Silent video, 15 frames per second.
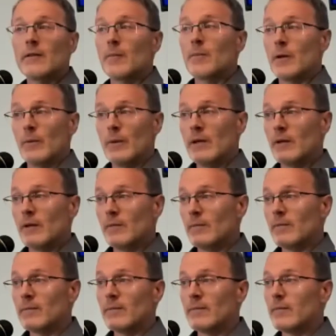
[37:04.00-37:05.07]
something we
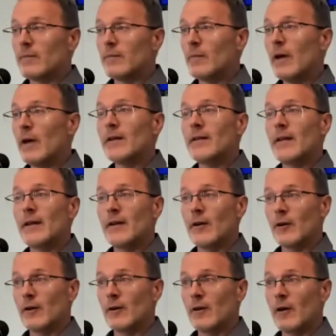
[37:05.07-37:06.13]
can meditate
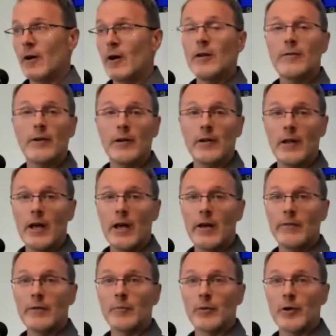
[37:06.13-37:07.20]
on all of our
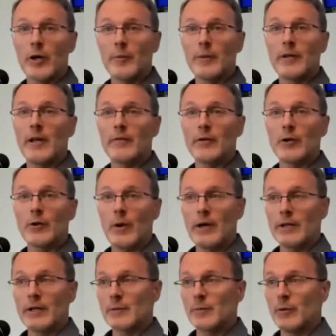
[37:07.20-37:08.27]
lives and probably never
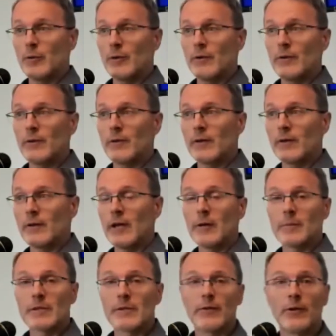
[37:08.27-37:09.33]
quite explore the
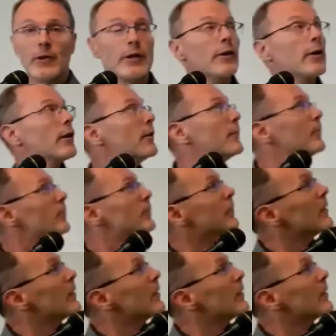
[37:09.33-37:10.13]
depths fully on.